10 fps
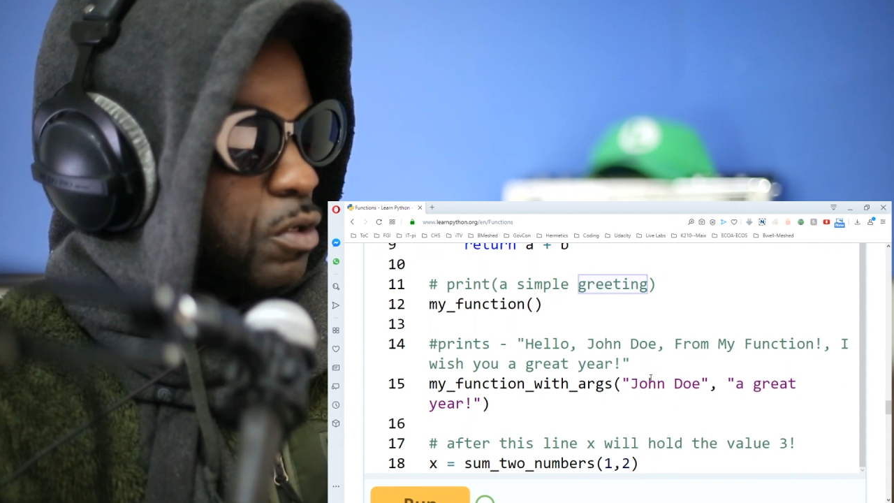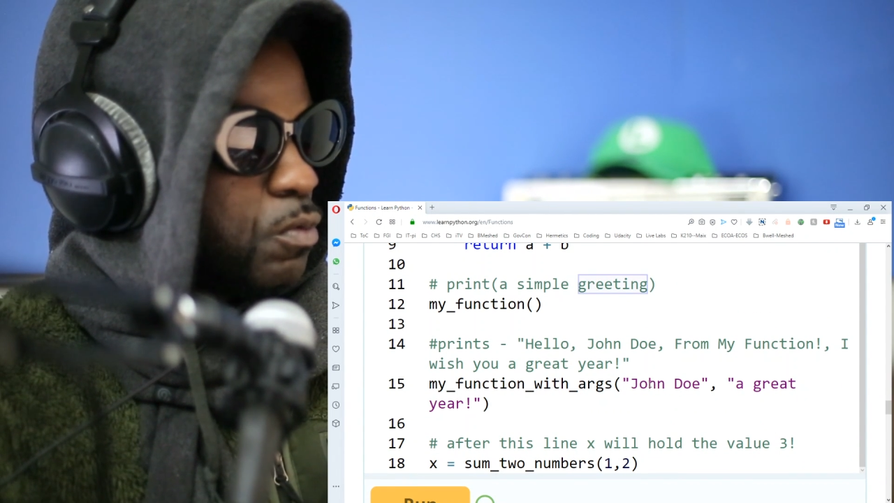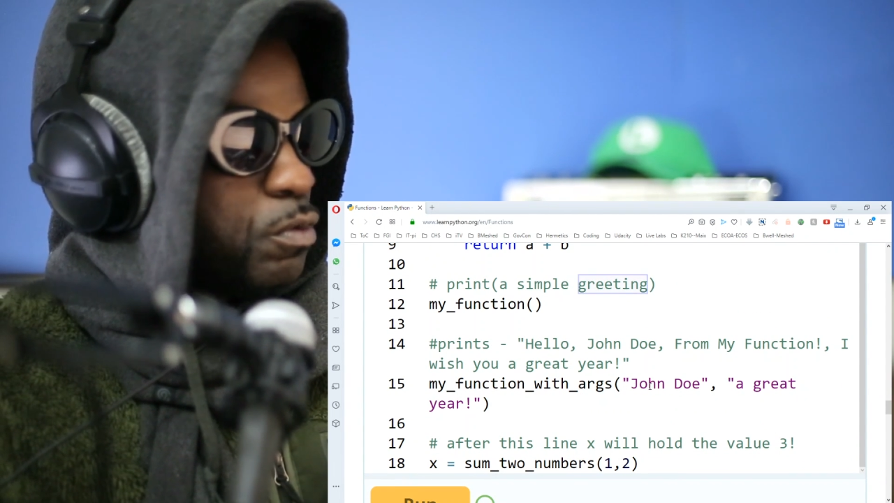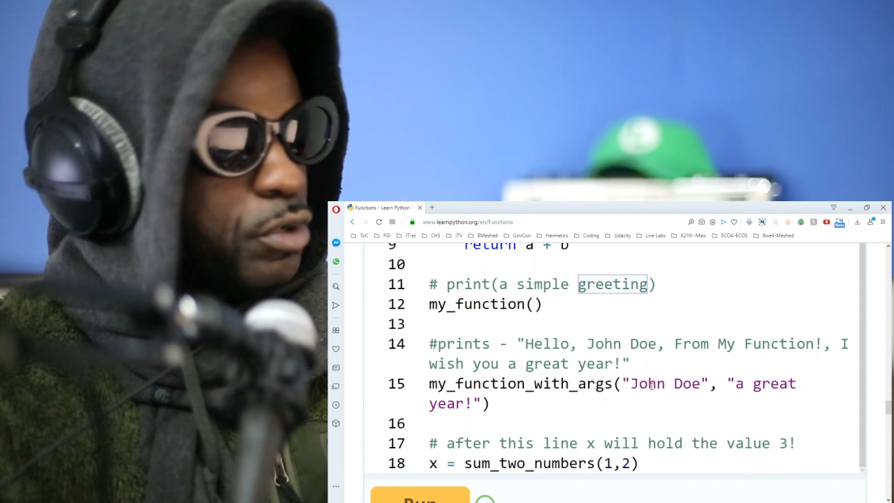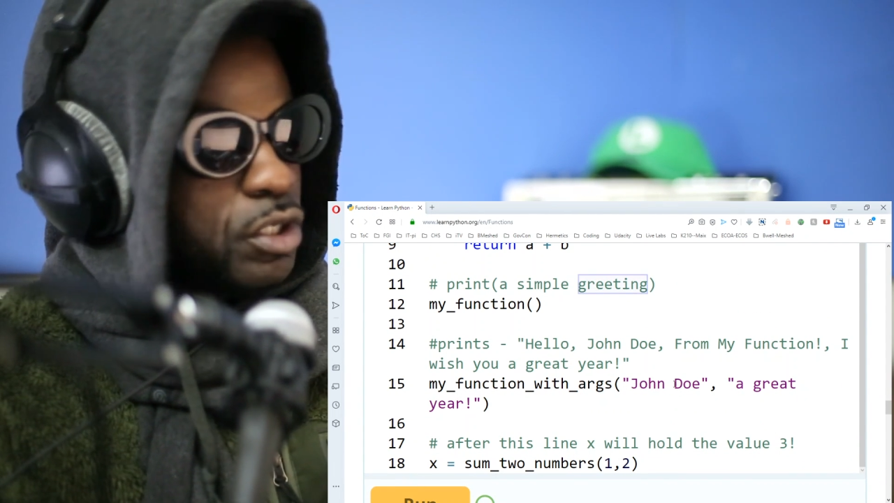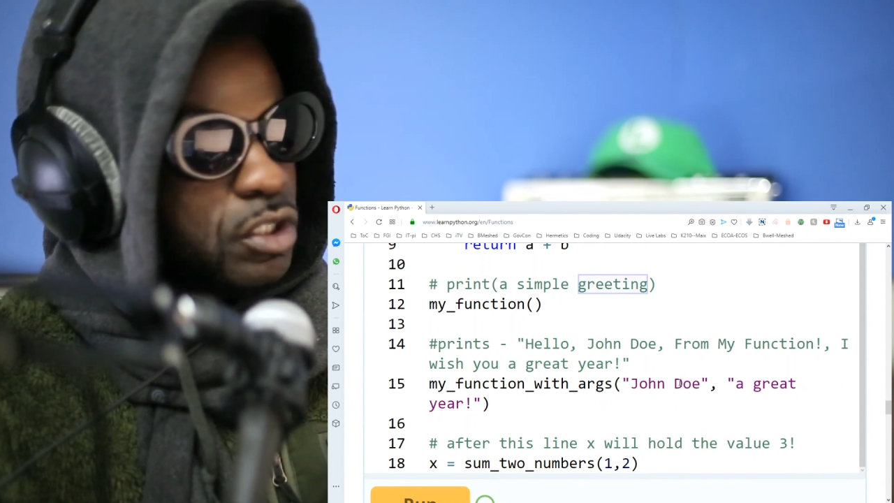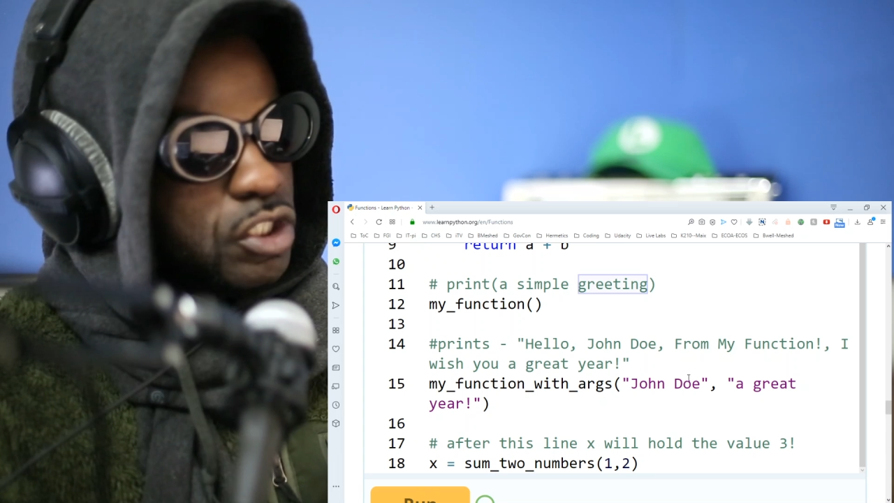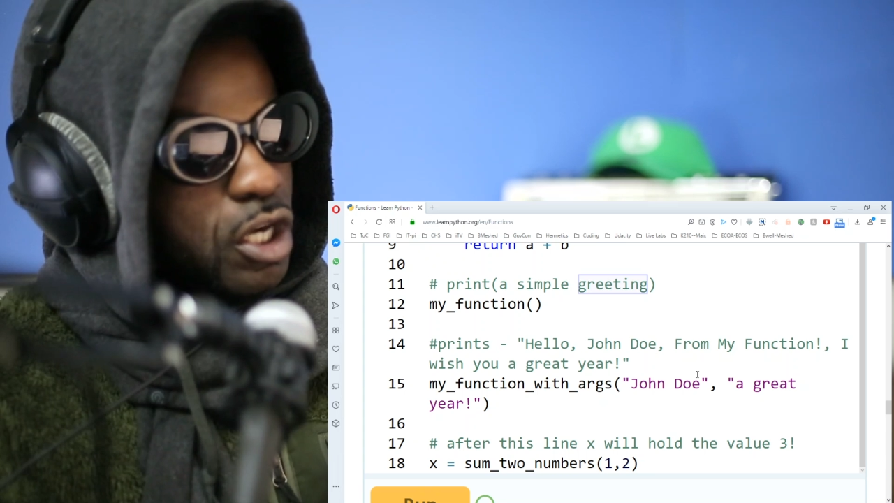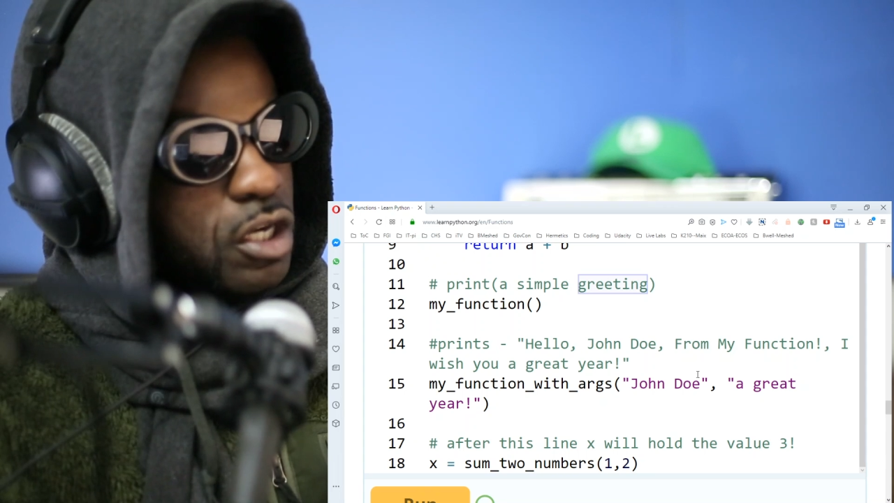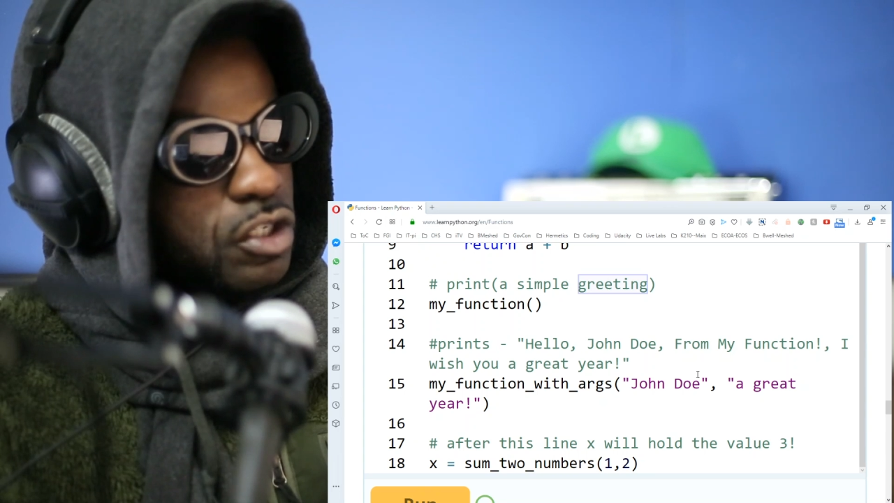We're putting
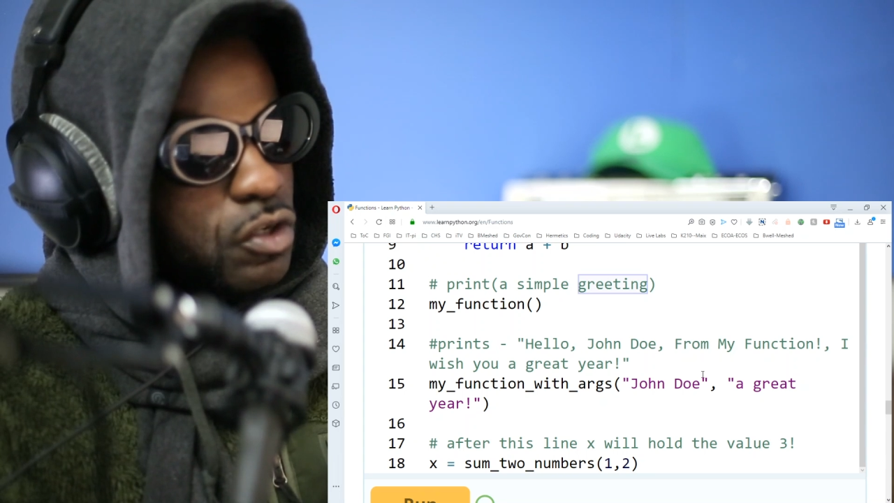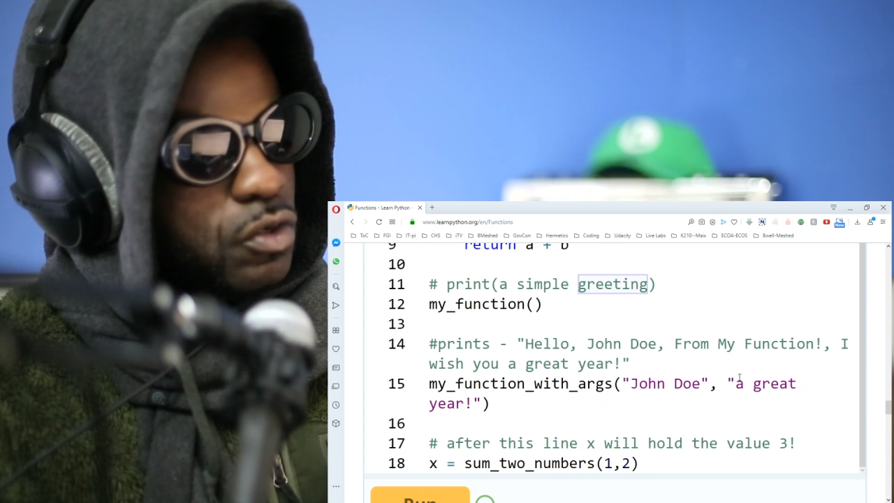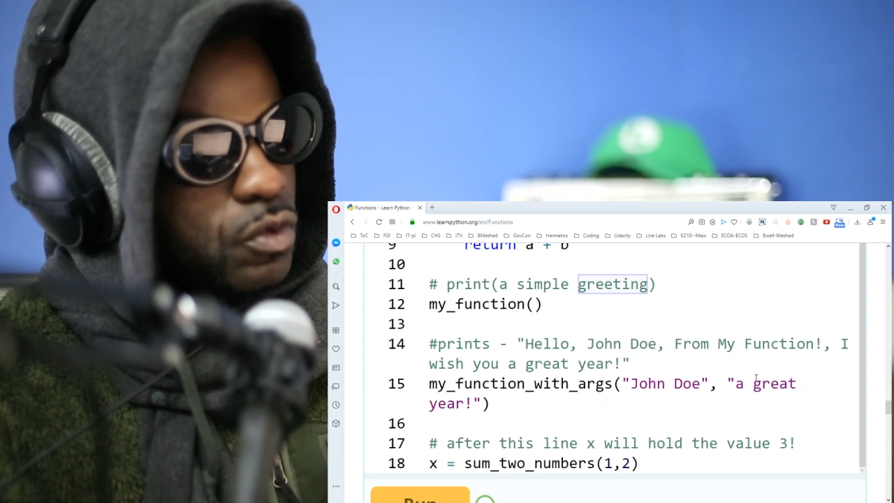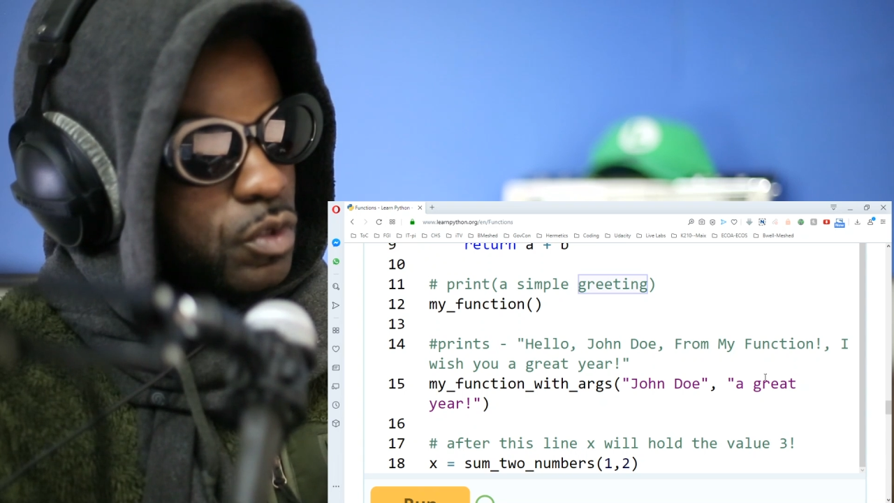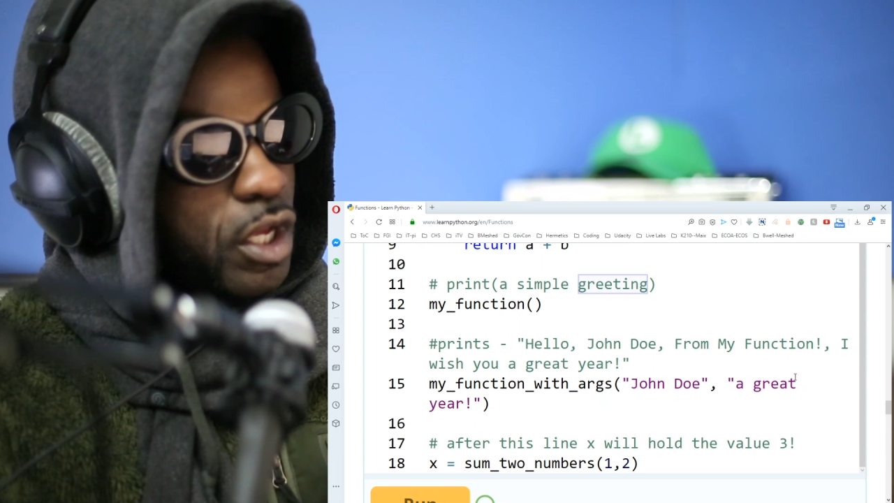John Doe